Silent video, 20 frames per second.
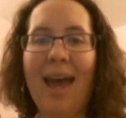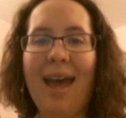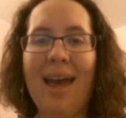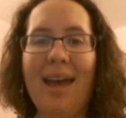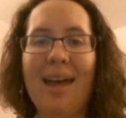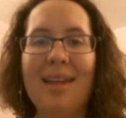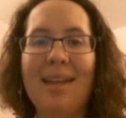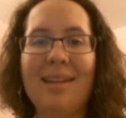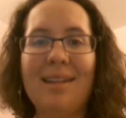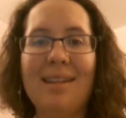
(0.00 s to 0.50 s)

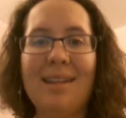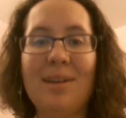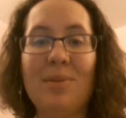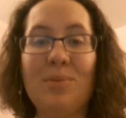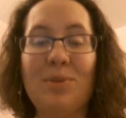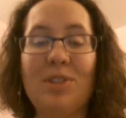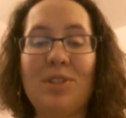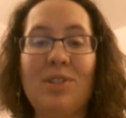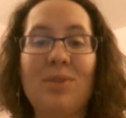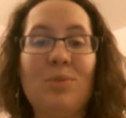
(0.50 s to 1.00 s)
and
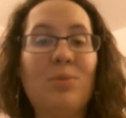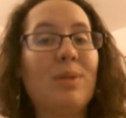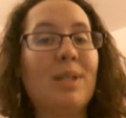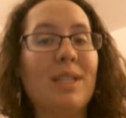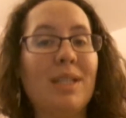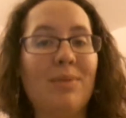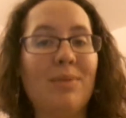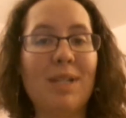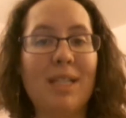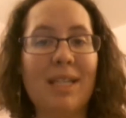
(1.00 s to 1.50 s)
it was
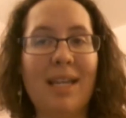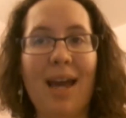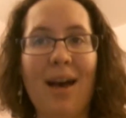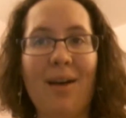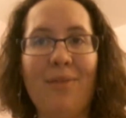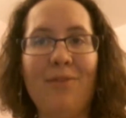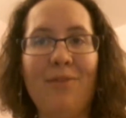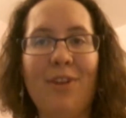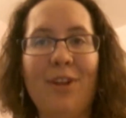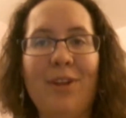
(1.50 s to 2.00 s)
really, really
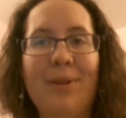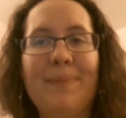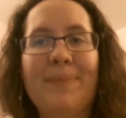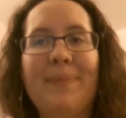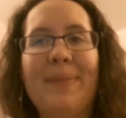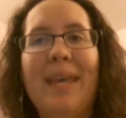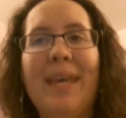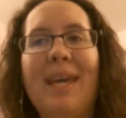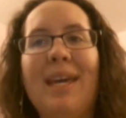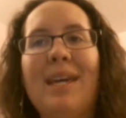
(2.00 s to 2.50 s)
helpful.
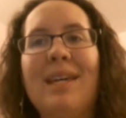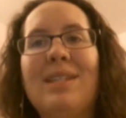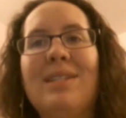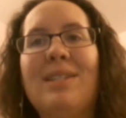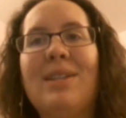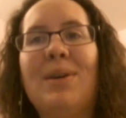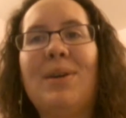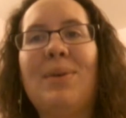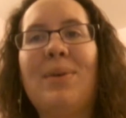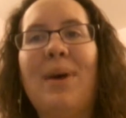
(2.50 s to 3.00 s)

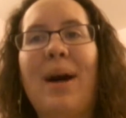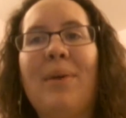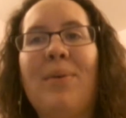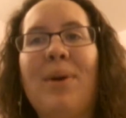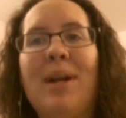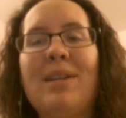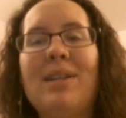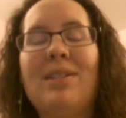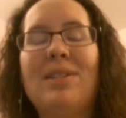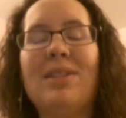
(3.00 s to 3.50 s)
So I
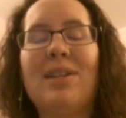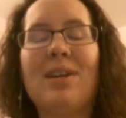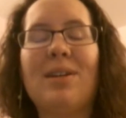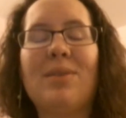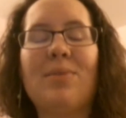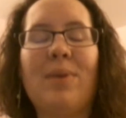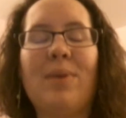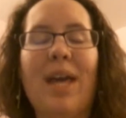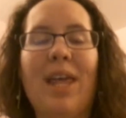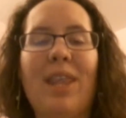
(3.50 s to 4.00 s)
want to
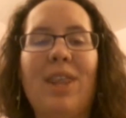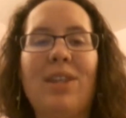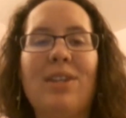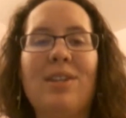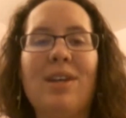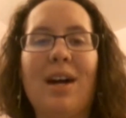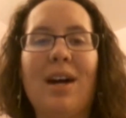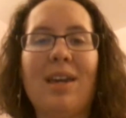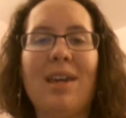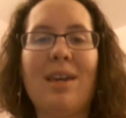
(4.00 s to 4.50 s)
start with
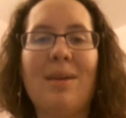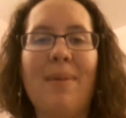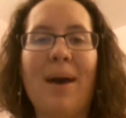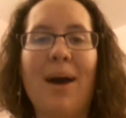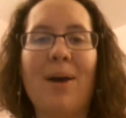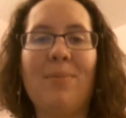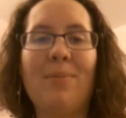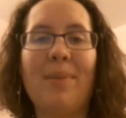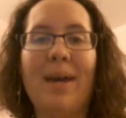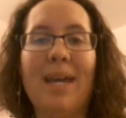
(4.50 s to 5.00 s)
talking
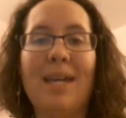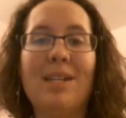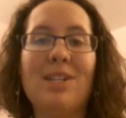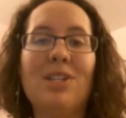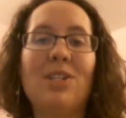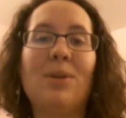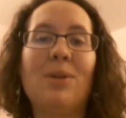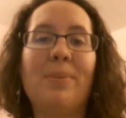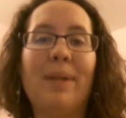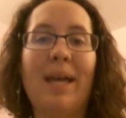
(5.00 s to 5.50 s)
about my
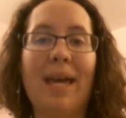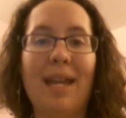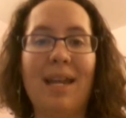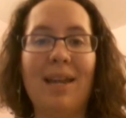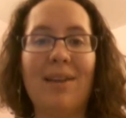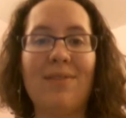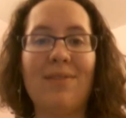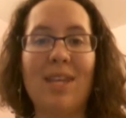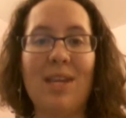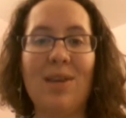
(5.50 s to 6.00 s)
initial
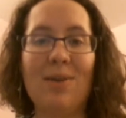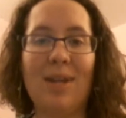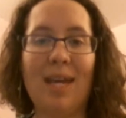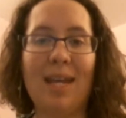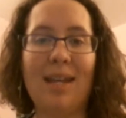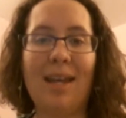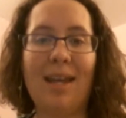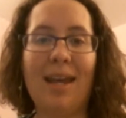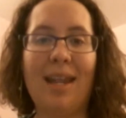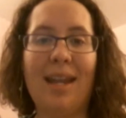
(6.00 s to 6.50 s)
planning of the
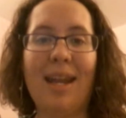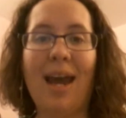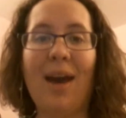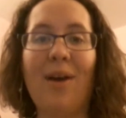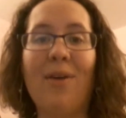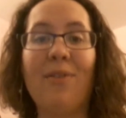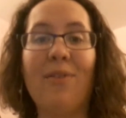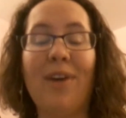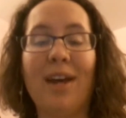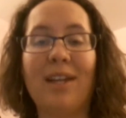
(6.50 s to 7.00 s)
unit and
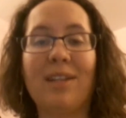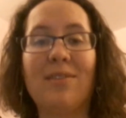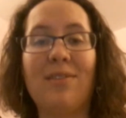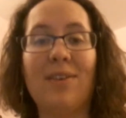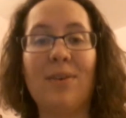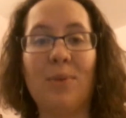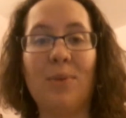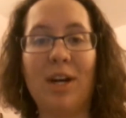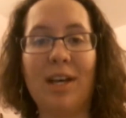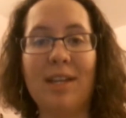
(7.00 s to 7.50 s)
how effective
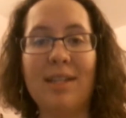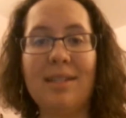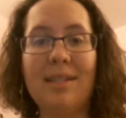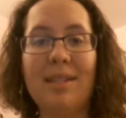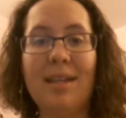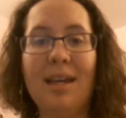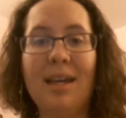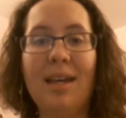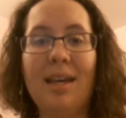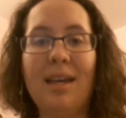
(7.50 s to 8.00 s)
it was.